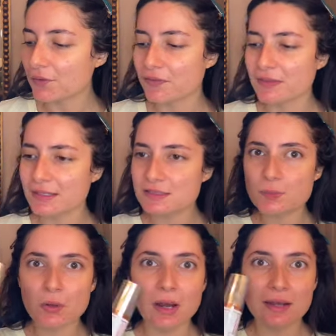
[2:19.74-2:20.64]
these
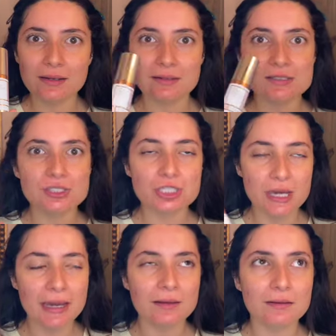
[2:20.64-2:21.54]
products
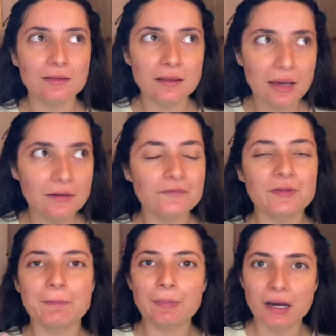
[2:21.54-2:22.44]
check a lot of the
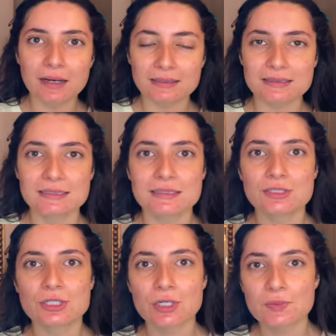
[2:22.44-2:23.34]
boxes in
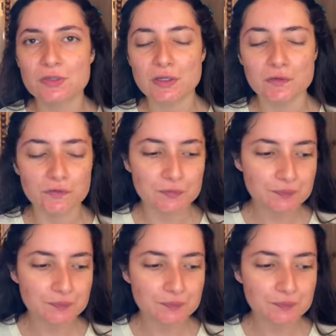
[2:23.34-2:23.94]
terms of